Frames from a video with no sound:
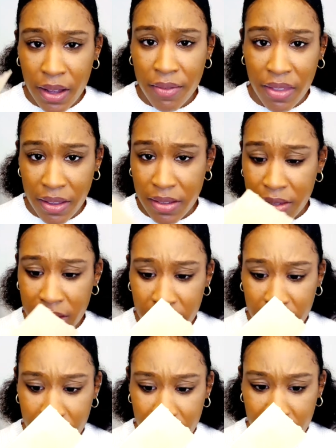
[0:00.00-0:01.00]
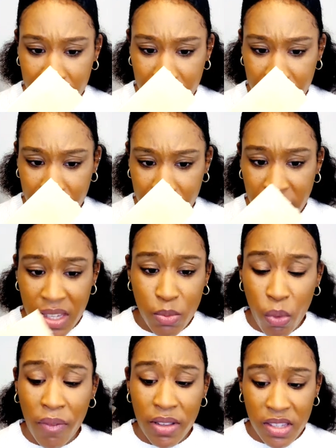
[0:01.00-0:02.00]
this. This is
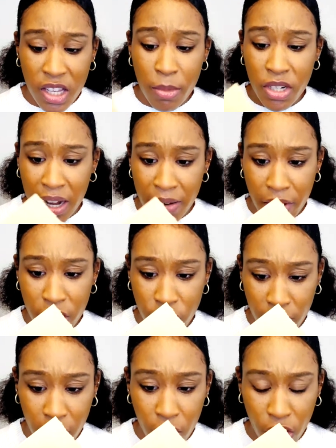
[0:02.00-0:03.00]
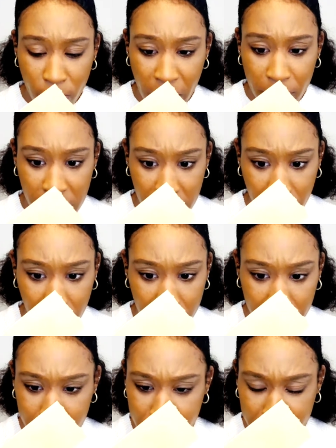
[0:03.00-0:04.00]
more of a summertime version of Coco Mademoiselle.
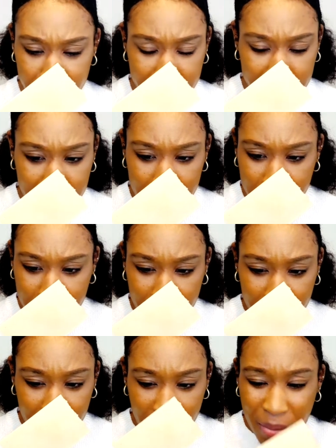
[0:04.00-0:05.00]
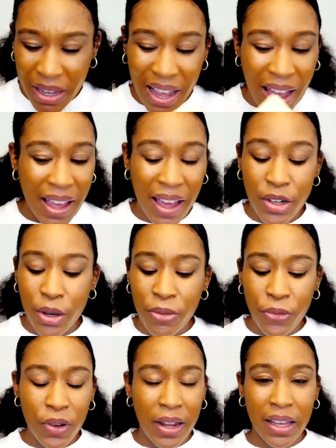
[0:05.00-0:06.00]
But I
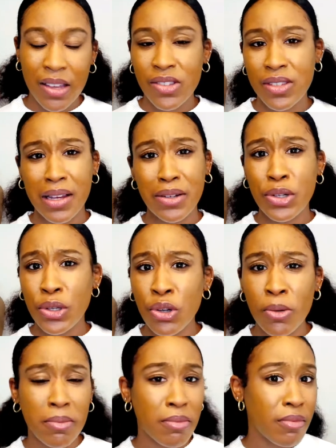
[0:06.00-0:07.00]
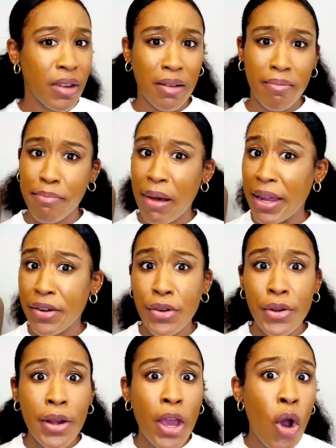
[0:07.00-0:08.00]
don't feel like it's a dupe by
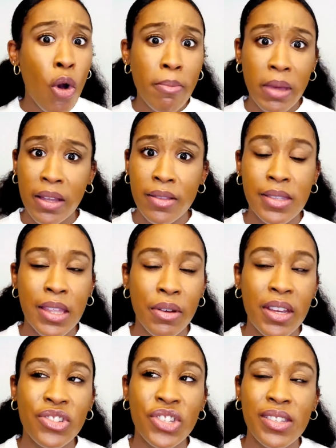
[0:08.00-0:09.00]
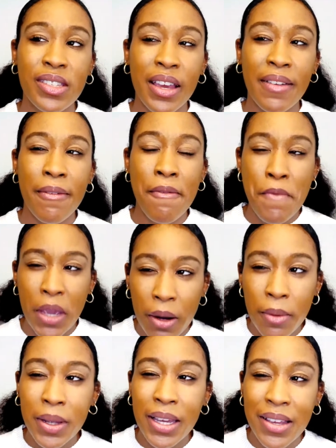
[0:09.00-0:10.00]
no means. There is just a
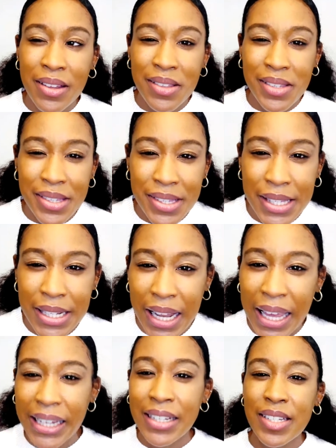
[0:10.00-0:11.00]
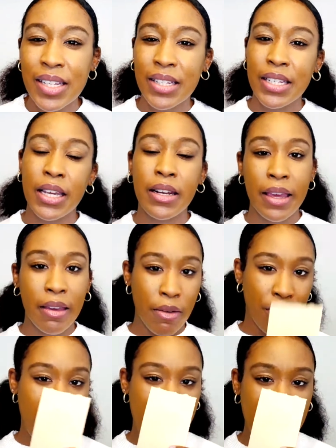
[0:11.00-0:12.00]
very slight DNA
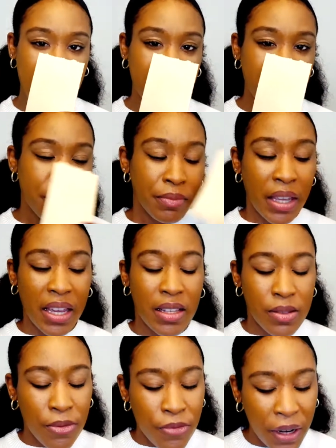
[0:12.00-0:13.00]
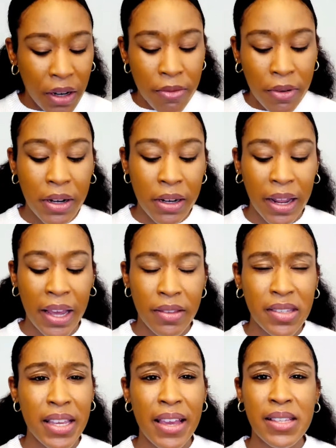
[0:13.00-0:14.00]
of that, and it's very, very light.
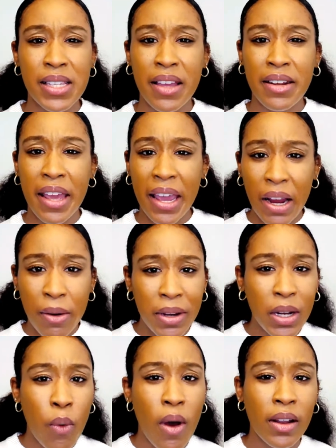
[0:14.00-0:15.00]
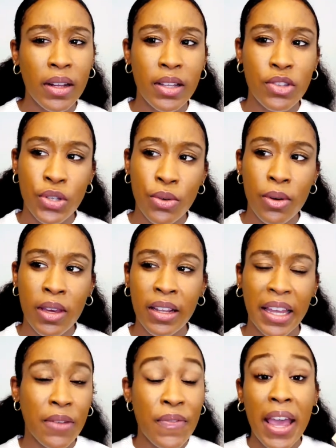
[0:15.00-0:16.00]
This has an airy quality to it.
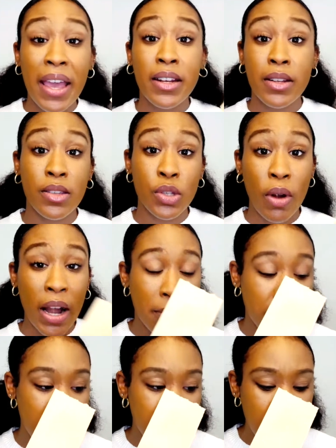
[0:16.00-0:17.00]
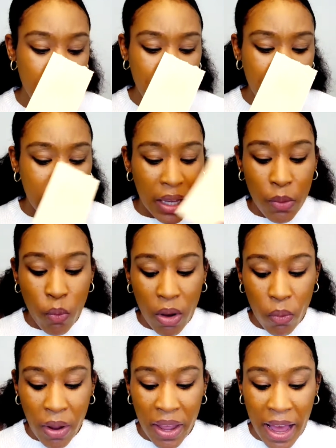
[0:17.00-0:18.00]
Like if I had to describe this in
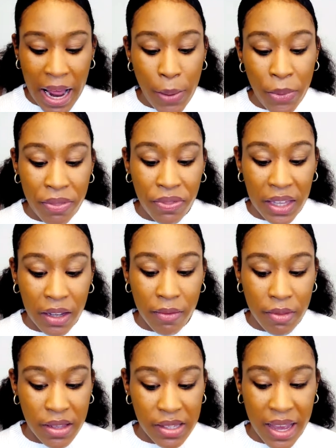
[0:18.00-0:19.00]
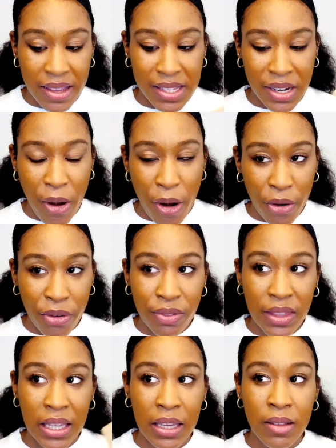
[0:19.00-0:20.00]
one way, I would think of this as an
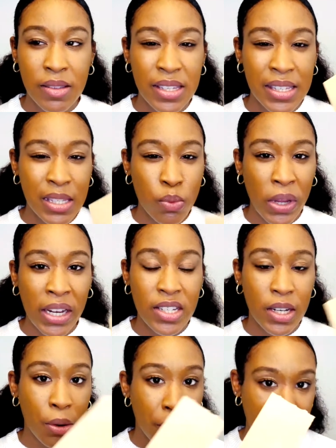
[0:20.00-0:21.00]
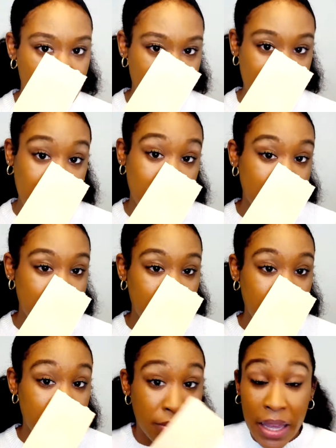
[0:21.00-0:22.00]
earthy, sweet green tea.
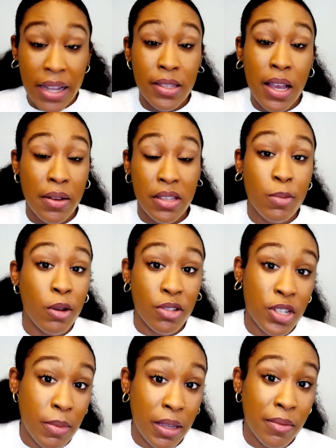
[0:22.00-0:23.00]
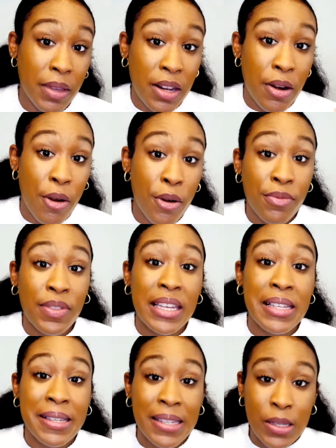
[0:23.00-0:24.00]
That's how it smells to me, an
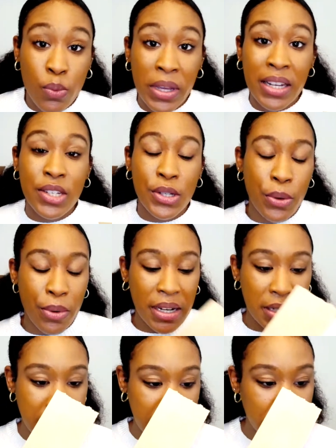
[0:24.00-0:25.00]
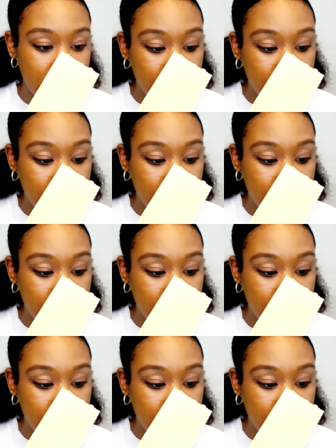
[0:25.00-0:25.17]
earthy, sweet green tea.